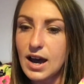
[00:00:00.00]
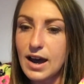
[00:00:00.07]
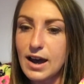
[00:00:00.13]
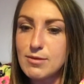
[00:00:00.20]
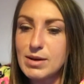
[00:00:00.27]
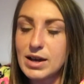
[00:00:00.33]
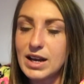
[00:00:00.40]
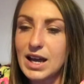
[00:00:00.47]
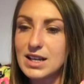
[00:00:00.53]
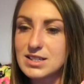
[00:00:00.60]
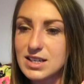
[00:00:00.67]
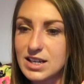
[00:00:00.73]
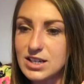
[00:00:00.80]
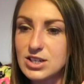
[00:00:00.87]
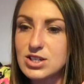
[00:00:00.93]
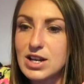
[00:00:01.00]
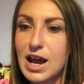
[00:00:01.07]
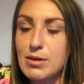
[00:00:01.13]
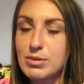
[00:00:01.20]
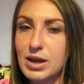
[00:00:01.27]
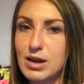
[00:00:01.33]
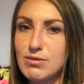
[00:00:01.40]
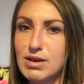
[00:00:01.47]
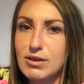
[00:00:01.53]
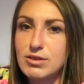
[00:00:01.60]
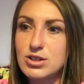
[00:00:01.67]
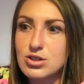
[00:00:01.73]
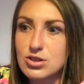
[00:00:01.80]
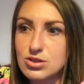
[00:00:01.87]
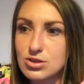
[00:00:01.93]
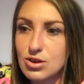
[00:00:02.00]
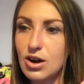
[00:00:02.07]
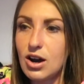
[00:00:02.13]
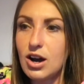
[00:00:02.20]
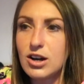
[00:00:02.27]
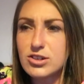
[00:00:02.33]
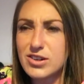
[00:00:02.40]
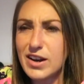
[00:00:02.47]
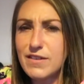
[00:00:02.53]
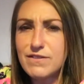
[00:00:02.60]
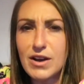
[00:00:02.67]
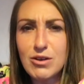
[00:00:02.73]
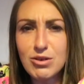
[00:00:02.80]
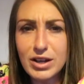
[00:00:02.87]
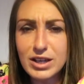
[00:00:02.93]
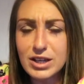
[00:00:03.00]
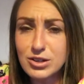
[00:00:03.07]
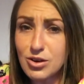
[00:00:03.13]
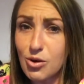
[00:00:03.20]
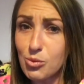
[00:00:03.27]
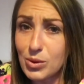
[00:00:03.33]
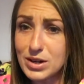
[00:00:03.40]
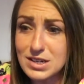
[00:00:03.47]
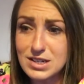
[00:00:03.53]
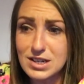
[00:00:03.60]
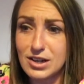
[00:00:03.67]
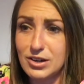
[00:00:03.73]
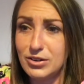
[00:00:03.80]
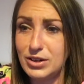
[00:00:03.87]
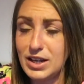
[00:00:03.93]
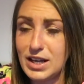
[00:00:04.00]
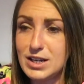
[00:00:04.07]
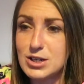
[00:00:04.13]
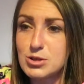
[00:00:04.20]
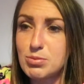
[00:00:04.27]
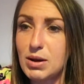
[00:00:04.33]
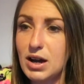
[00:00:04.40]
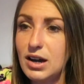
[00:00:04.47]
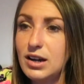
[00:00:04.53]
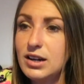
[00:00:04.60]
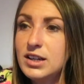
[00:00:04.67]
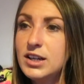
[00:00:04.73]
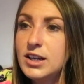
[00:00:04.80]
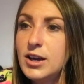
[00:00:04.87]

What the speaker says: And as each lap came around, it just got harder, and I felt like it got windier on each part.